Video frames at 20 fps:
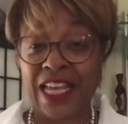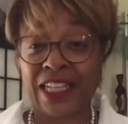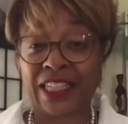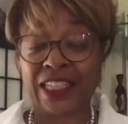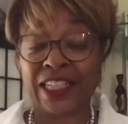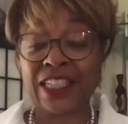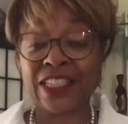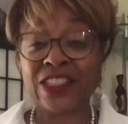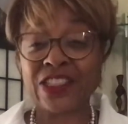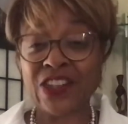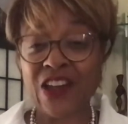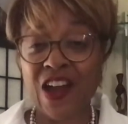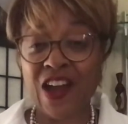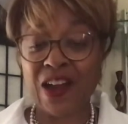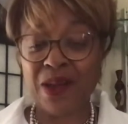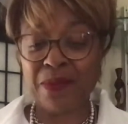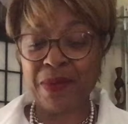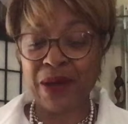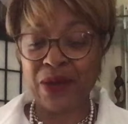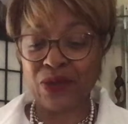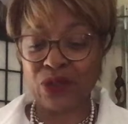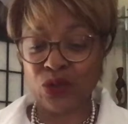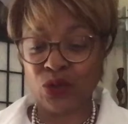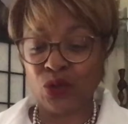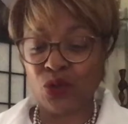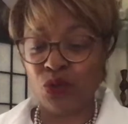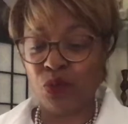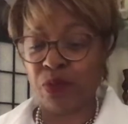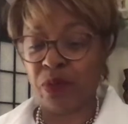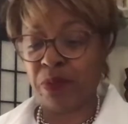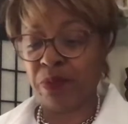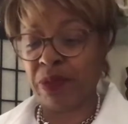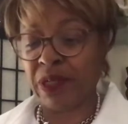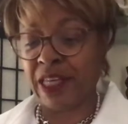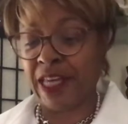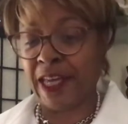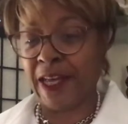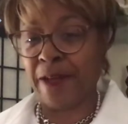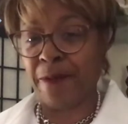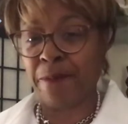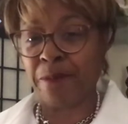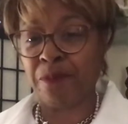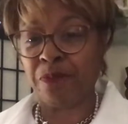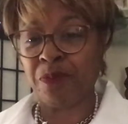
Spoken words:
Let's talk about the hoop playing.